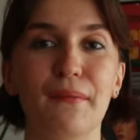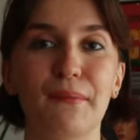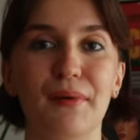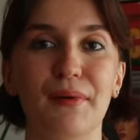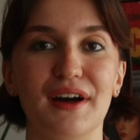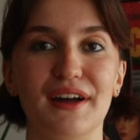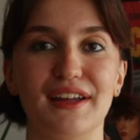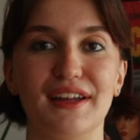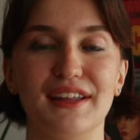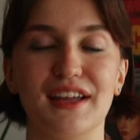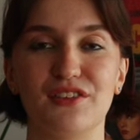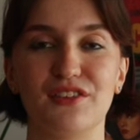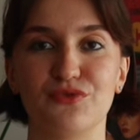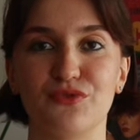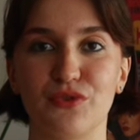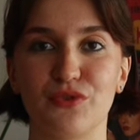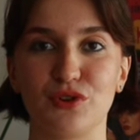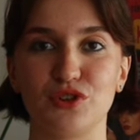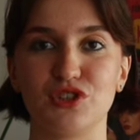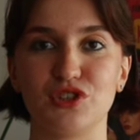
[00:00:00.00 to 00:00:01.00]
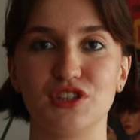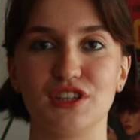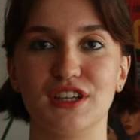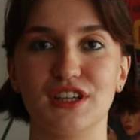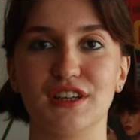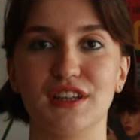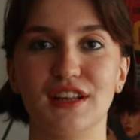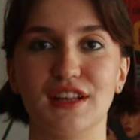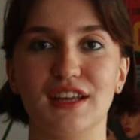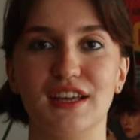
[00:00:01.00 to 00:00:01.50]
but
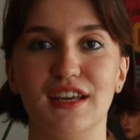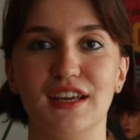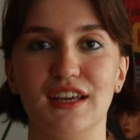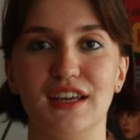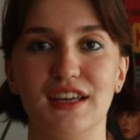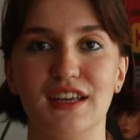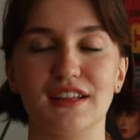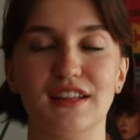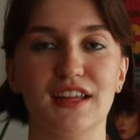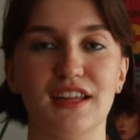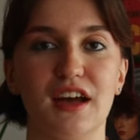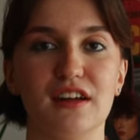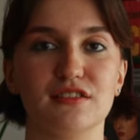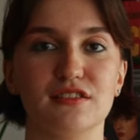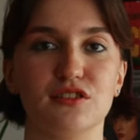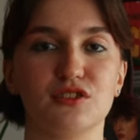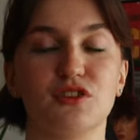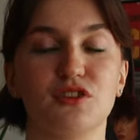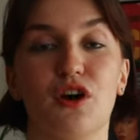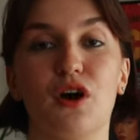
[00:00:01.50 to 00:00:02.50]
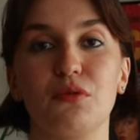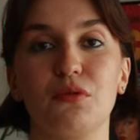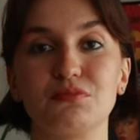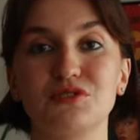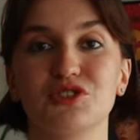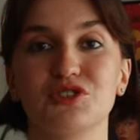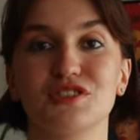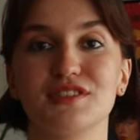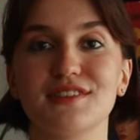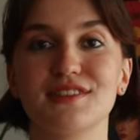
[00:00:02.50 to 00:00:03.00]
unfortunately, the other top
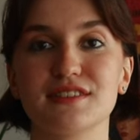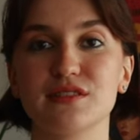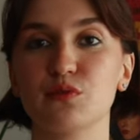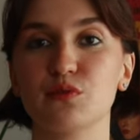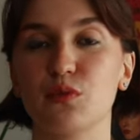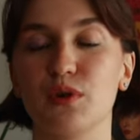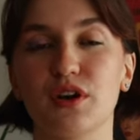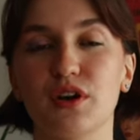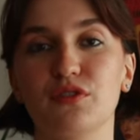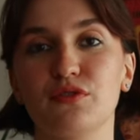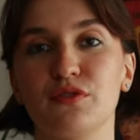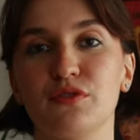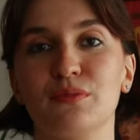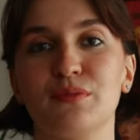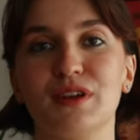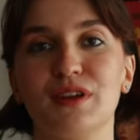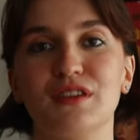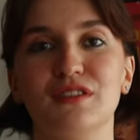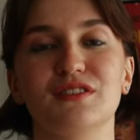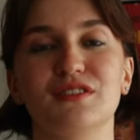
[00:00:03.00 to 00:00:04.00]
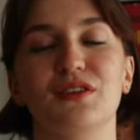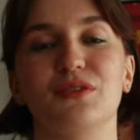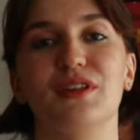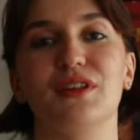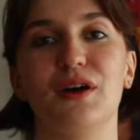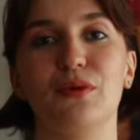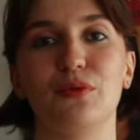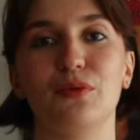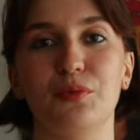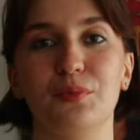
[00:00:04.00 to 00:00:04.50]
just doesn't work for me, so
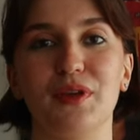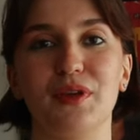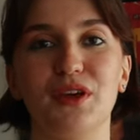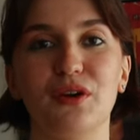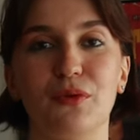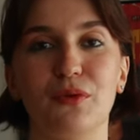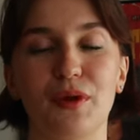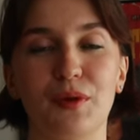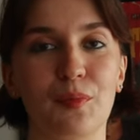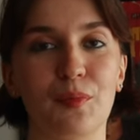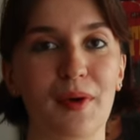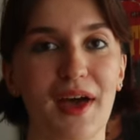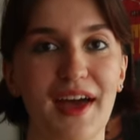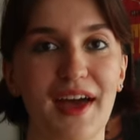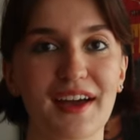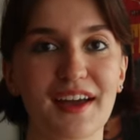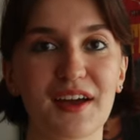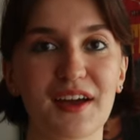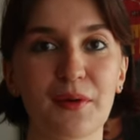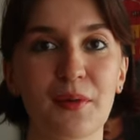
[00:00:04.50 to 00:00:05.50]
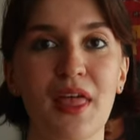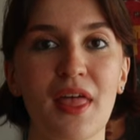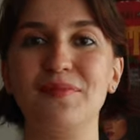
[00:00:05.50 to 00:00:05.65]
that will be going back.